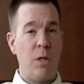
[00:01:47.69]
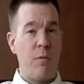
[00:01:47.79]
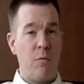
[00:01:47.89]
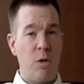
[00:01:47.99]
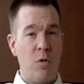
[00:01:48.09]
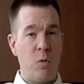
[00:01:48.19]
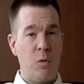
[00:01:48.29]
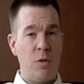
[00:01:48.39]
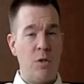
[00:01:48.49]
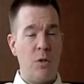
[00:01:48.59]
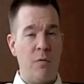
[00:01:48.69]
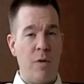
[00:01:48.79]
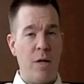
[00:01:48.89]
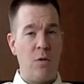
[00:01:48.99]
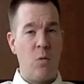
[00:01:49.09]
media free tools that you can
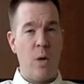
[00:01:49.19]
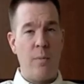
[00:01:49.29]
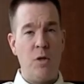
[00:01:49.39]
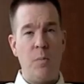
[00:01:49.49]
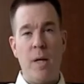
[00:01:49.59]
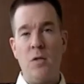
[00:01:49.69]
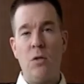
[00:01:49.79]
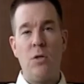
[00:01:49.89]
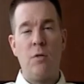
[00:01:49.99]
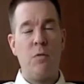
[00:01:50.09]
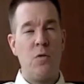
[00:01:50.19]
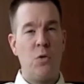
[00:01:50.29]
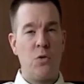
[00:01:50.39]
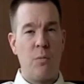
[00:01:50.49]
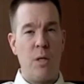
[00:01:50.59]
find on the web just by searching for
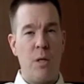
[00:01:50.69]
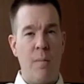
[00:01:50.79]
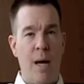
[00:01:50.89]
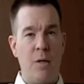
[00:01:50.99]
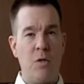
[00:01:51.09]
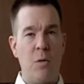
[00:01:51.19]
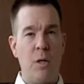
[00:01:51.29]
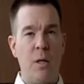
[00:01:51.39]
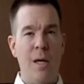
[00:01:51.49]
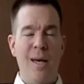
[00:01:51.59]
social media monitoring.